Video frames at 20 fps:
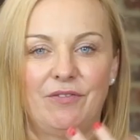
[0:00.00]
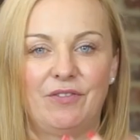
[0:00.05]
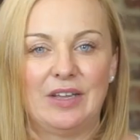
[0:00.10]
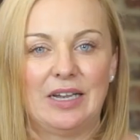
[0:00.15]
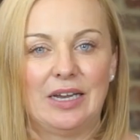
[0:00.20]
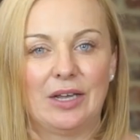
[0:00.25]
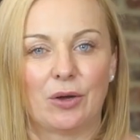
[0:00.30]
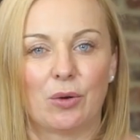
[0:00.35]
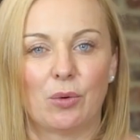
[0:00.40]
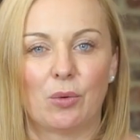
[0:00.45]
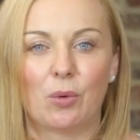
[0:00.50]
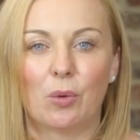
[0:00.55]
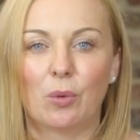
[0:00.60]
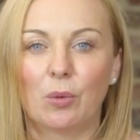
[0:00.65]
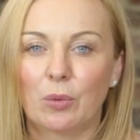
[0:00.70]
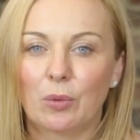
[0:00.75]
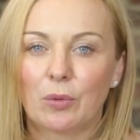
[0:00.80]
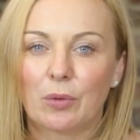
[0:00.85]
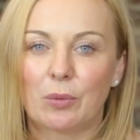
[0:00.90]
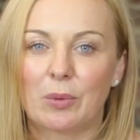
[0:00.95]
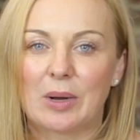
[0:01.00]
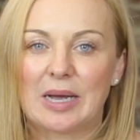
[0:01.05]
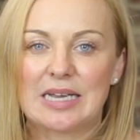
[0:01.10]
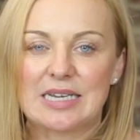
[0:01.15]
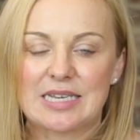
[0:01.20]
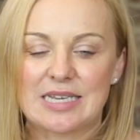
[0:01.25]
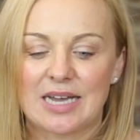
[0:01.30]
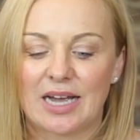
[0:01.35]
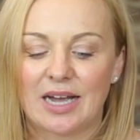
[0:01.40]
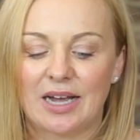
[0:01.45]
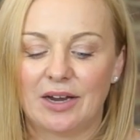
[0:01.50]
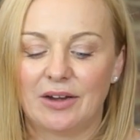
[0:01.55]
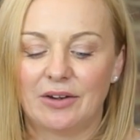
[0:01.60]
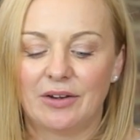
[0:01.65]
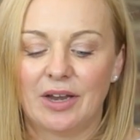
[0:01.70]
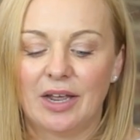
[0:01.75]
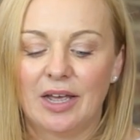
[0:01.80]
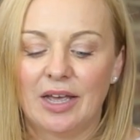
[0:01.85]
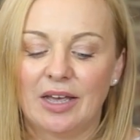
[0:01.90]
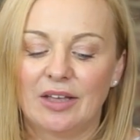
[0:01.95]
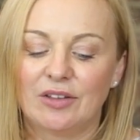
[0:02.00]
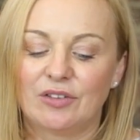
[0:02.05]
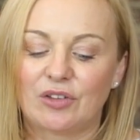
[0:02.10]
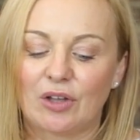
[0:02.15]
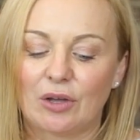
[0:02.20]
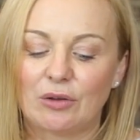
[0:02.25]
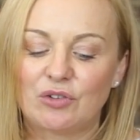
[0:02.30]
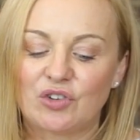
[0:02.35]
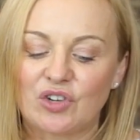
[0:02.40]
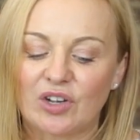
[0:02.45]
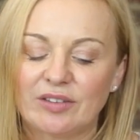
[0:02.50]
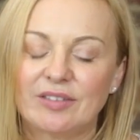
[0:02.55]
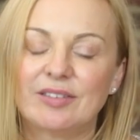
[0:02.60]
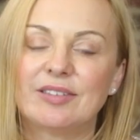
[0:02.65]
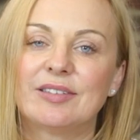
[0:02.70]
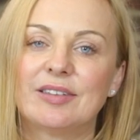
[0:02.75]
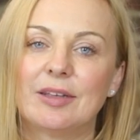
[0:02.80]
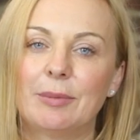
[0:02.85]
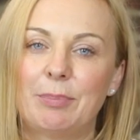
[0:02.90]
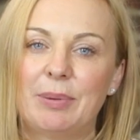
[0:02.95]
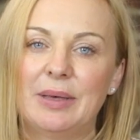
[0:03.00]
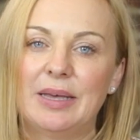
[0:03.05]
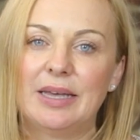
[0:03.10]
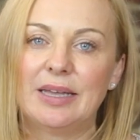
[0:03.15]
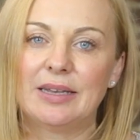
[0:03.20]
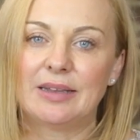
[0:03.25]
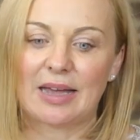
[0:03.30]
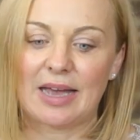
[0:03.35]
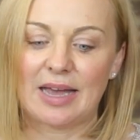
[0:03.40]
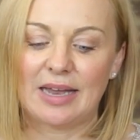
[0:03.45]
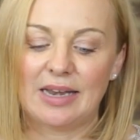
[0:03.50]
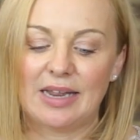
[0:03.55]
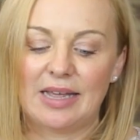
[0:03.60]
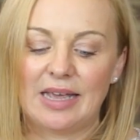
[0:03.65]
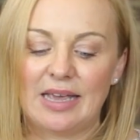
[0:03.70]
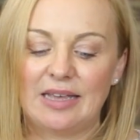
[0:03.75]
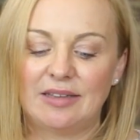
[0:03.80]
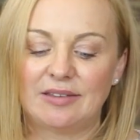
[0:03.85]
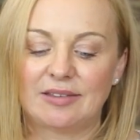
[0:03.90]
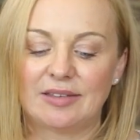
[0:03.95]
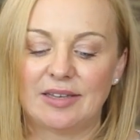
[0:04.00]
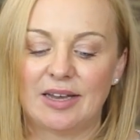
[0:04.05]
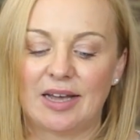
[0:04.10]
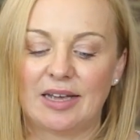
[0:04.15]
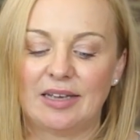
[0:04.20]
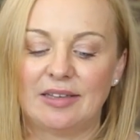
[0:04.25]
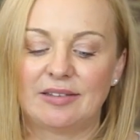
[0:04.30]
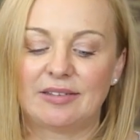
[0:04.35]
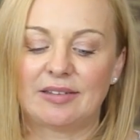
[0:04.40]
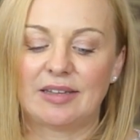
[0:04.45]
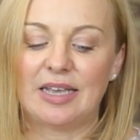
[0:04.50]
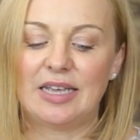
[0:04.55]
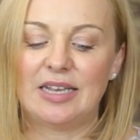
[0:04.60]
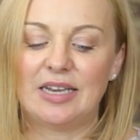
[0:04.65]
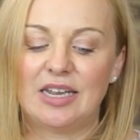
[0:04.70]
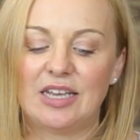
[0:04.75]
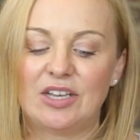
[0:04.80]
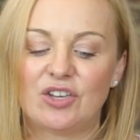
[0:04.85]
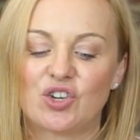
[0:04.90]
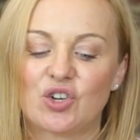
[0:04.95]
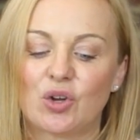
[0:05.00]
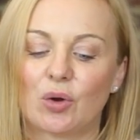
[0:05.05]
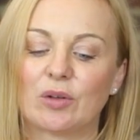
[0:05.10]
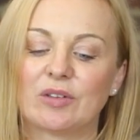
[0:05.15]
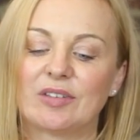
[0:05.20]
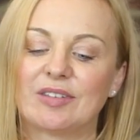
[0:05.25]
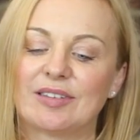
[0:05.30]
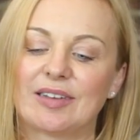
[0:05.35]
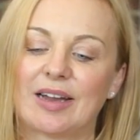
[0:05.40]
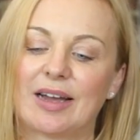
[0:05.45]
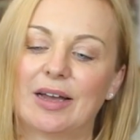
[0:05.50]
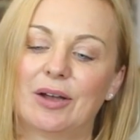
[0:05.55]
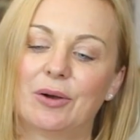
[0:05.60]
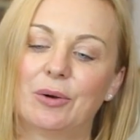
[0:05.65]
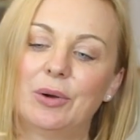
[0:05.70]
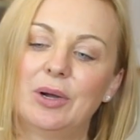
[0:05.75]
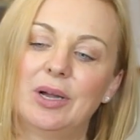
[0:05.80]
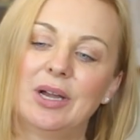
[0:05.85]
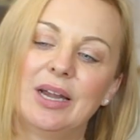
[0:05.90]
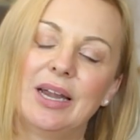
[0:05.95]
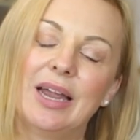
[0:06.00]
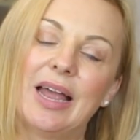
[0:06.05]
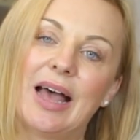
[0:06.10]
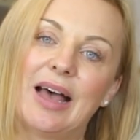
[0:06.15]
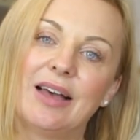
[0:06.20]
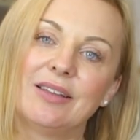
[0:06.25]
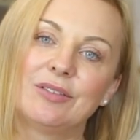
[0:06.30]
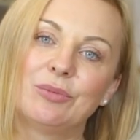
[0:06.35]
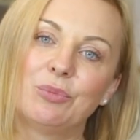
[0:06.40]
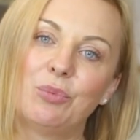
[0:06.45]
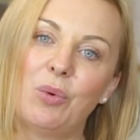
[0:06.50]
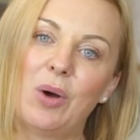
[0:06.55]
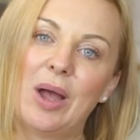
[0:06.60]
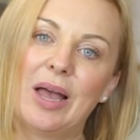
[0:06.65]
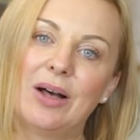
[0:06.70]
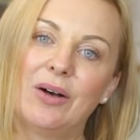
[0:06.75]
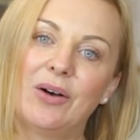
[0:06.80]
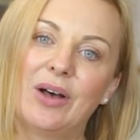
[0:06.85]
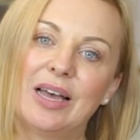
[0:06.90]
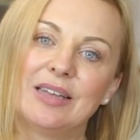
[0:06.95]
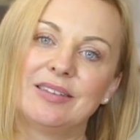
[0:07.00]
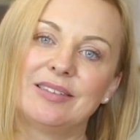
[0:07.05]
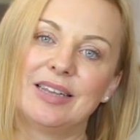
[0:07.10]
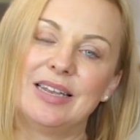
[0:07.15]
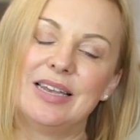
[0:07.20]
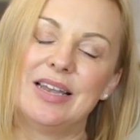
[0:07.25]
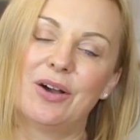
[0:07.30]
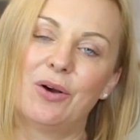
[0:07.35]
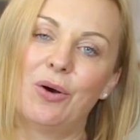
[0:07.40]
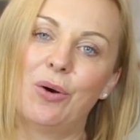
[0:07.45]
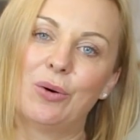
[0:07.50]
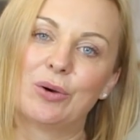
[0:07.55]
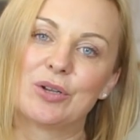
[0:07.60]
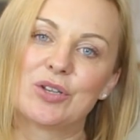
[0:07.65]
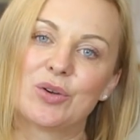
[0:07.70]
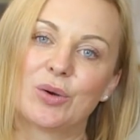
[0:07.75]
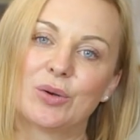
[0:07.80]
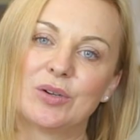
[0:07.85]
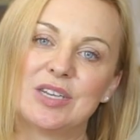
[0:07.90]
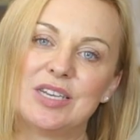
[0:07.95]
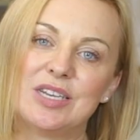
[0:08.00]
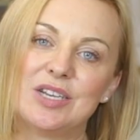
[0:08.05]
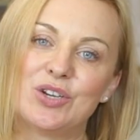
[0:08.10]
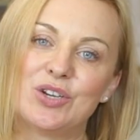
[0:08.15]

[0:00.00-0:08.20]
feel it go all the way down. So just sip it, and it is nice in a shot style as well as in a hot toddy